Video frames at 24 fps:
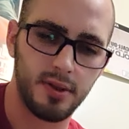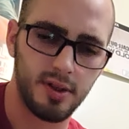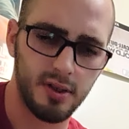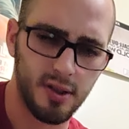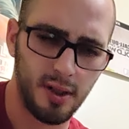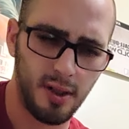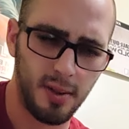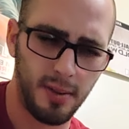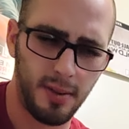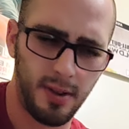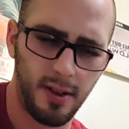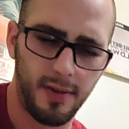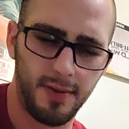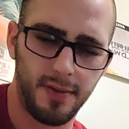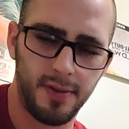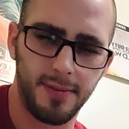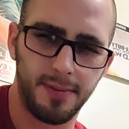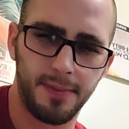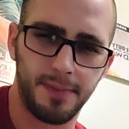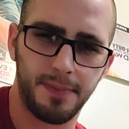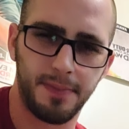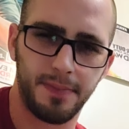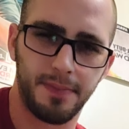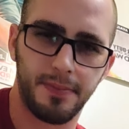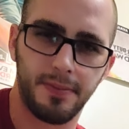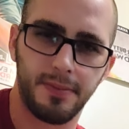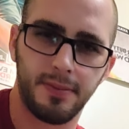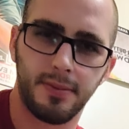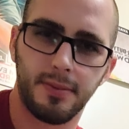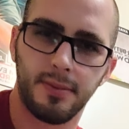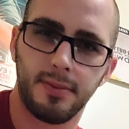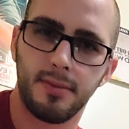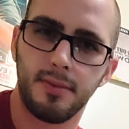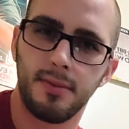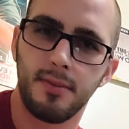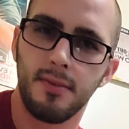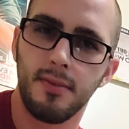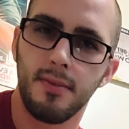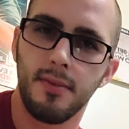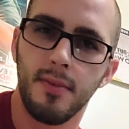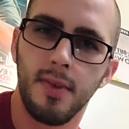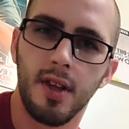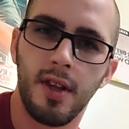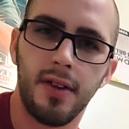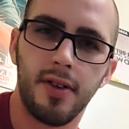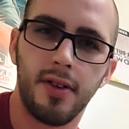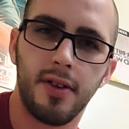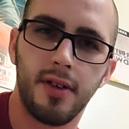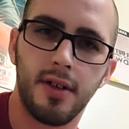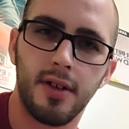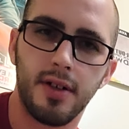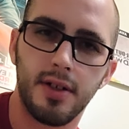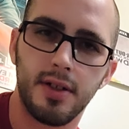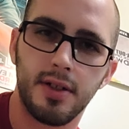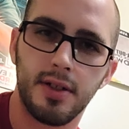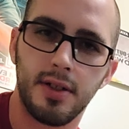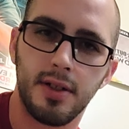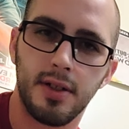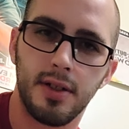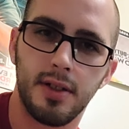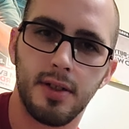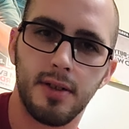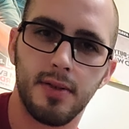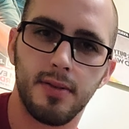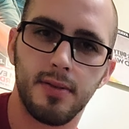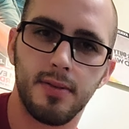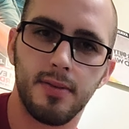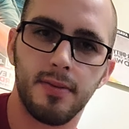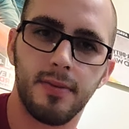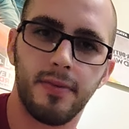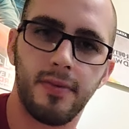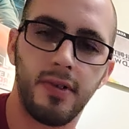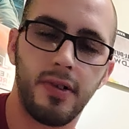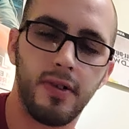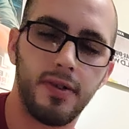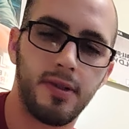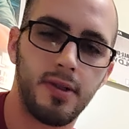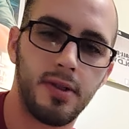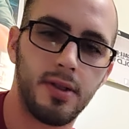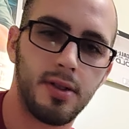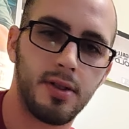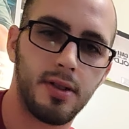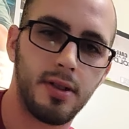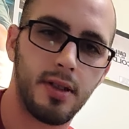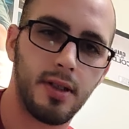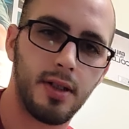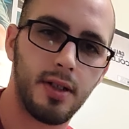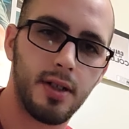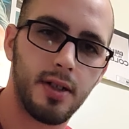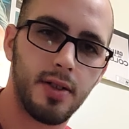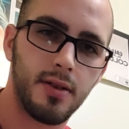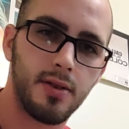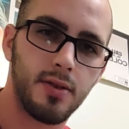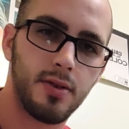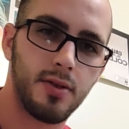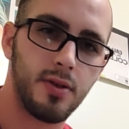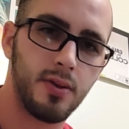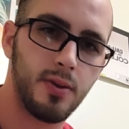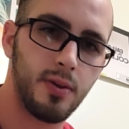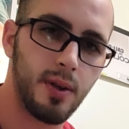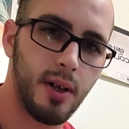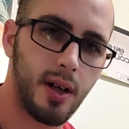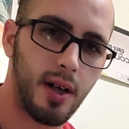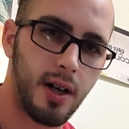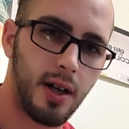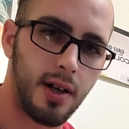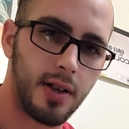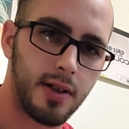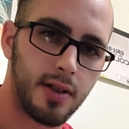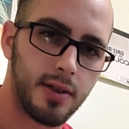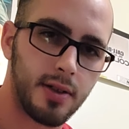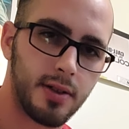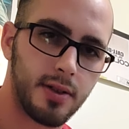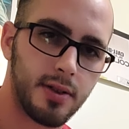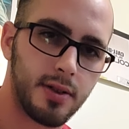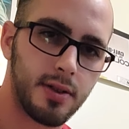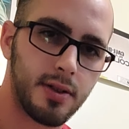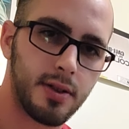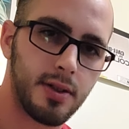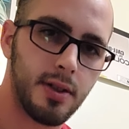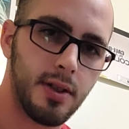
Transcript: Some of them 30 cents, 50 cents, $2.